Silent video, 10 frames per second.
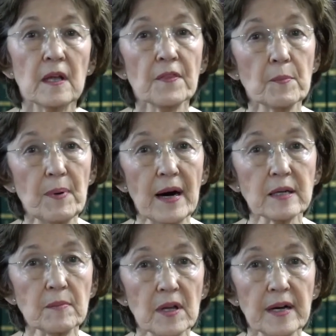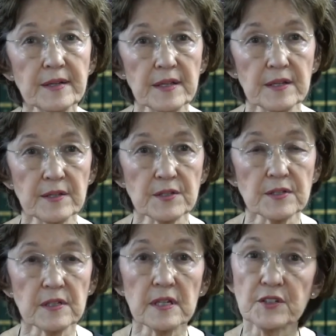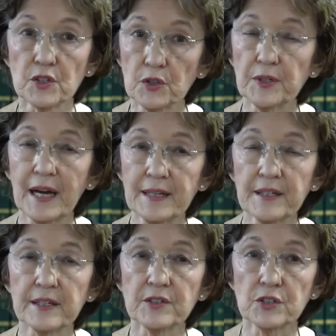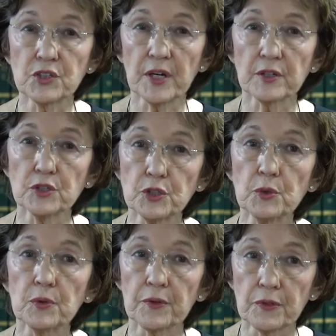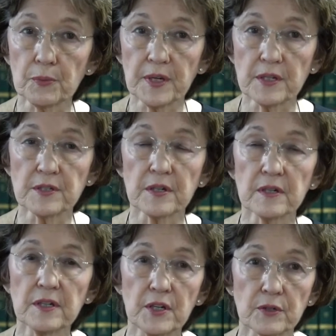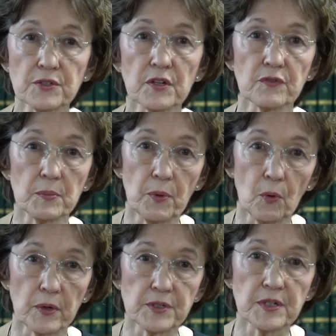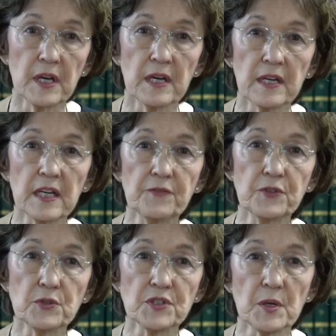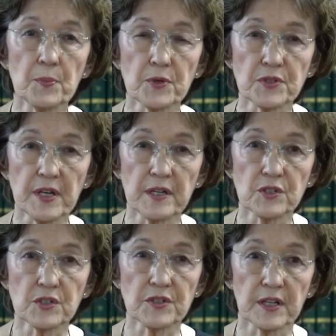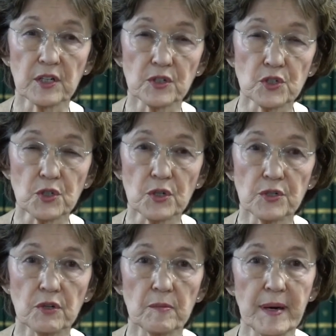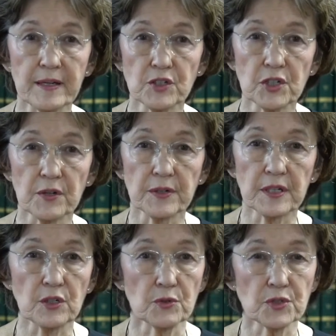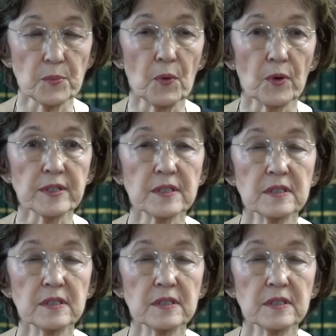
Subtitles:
The bottom line is, it's a good idea to check 2 or 3 years of reports if you see percentages that concern you about a charity you support.